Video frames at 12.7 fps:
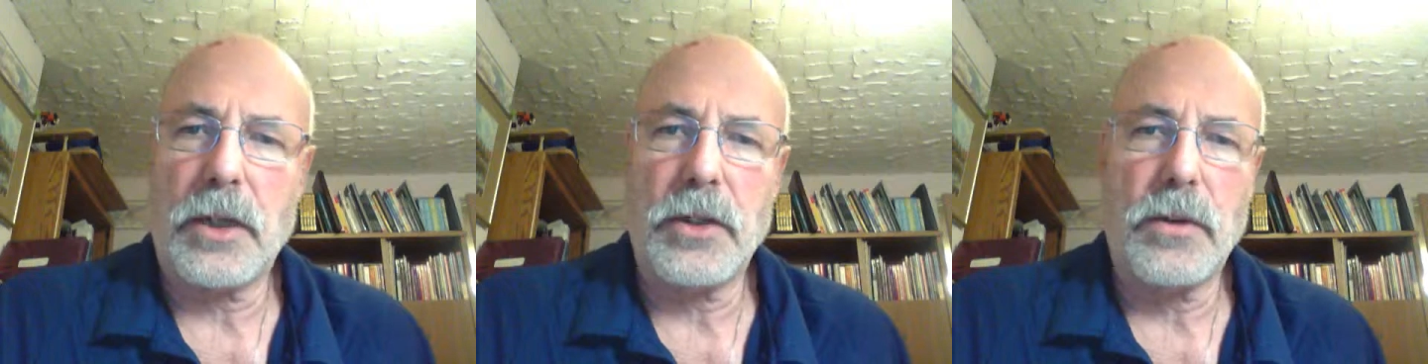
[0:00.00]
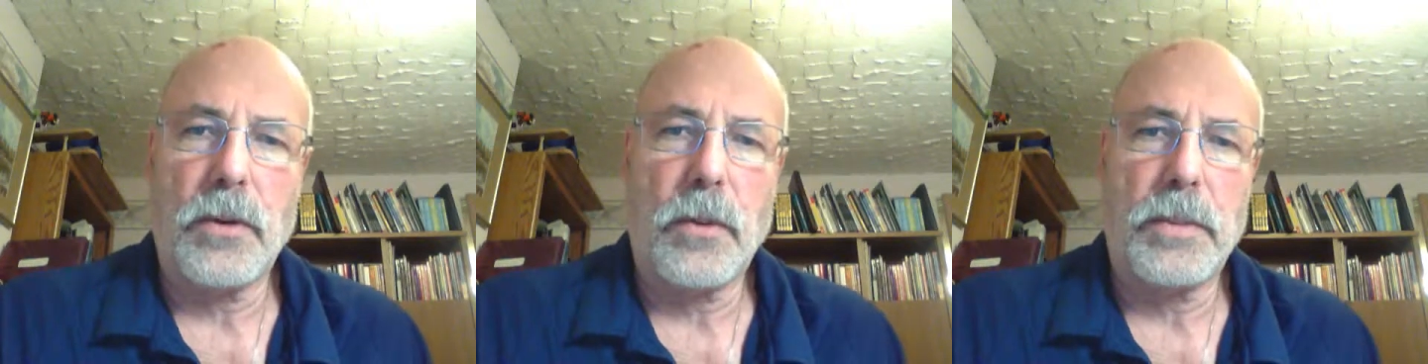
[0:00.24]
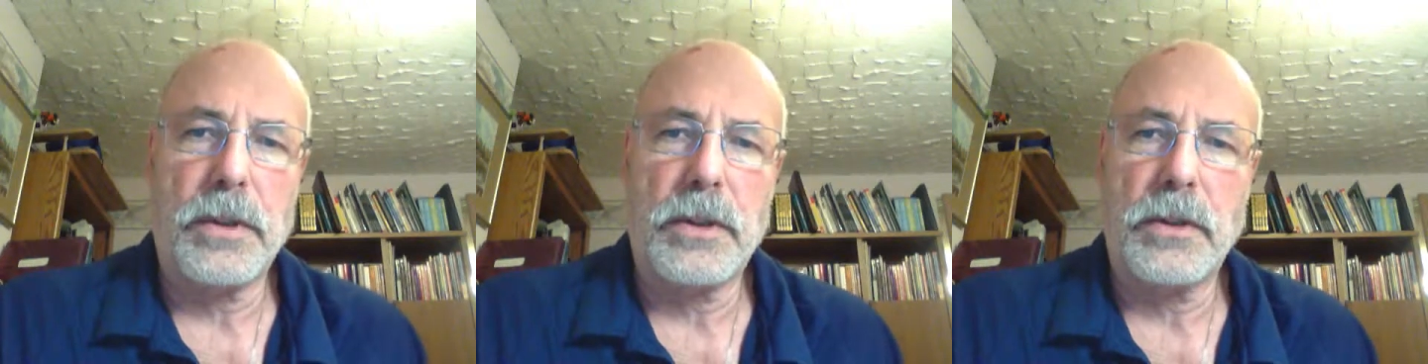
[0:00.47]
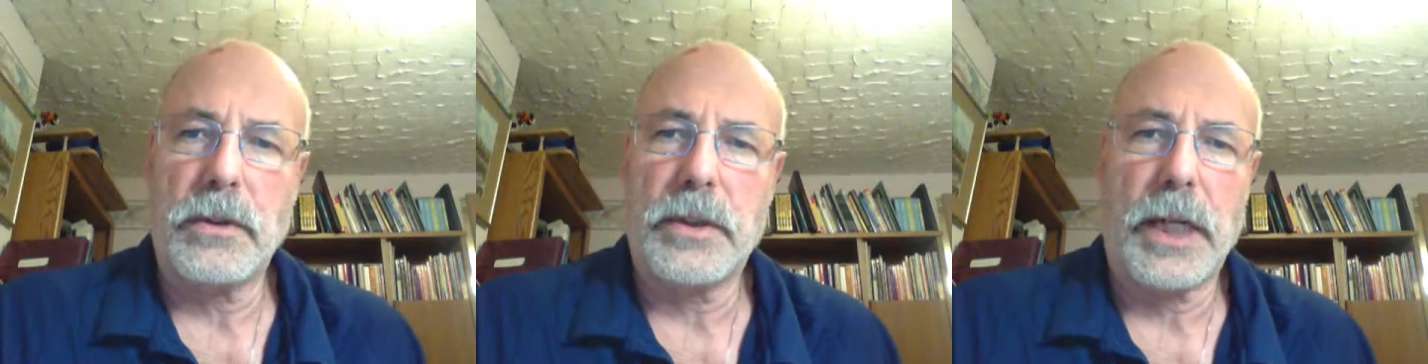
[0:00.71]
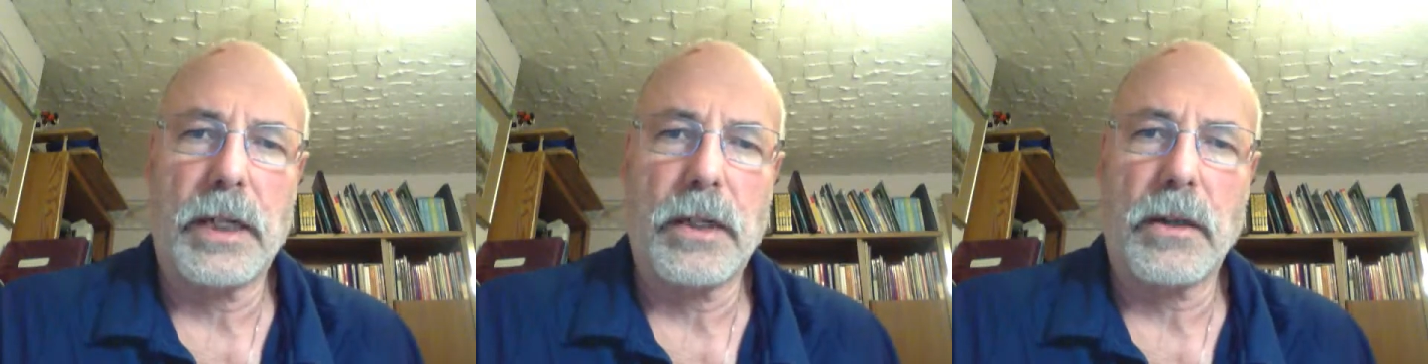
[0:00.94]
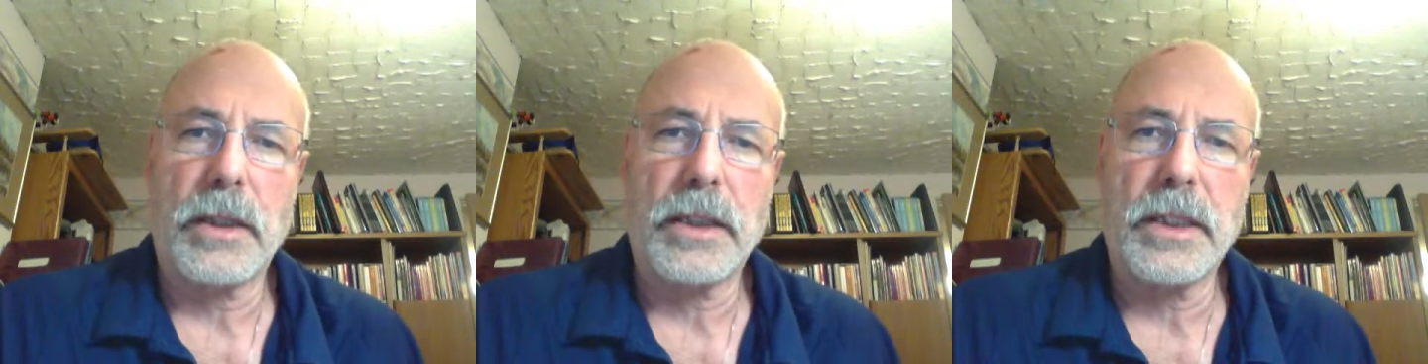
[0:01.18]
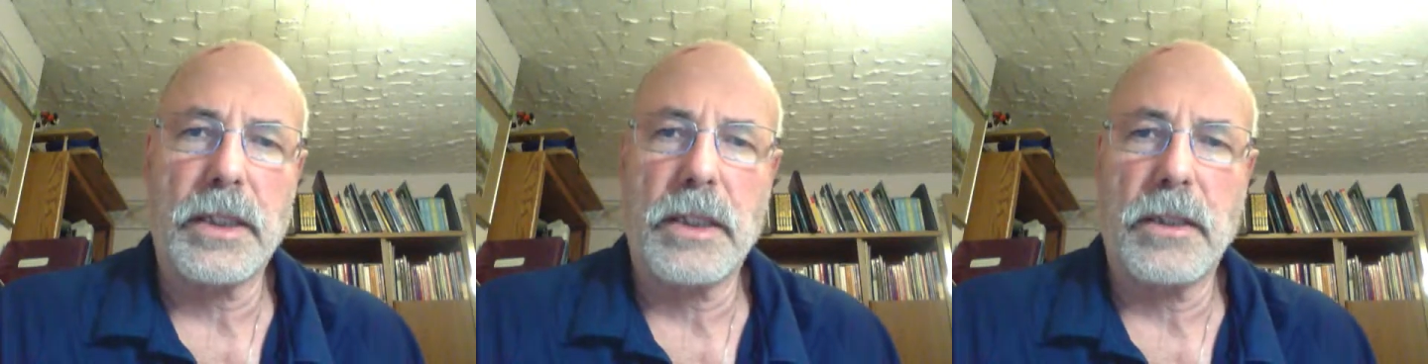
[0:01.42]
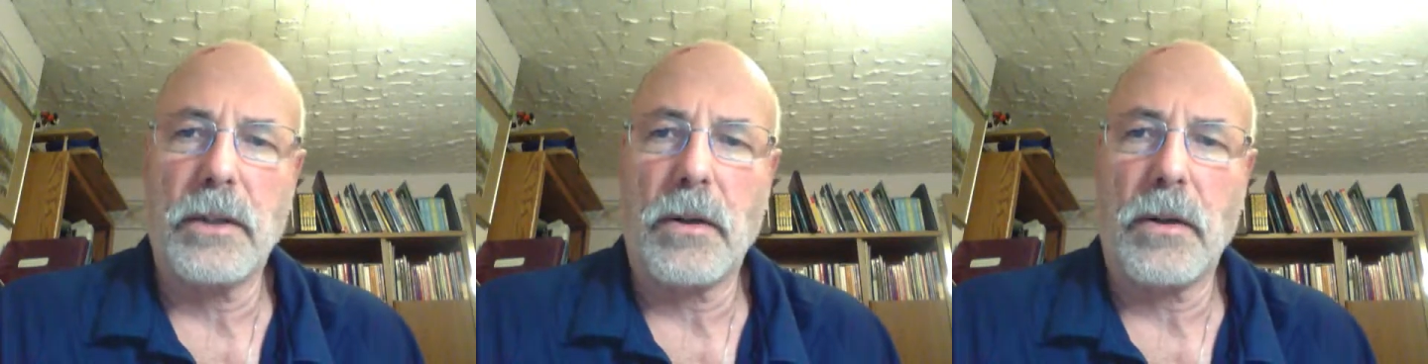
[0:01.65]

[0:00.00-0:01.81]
are you open to taking a look at this here?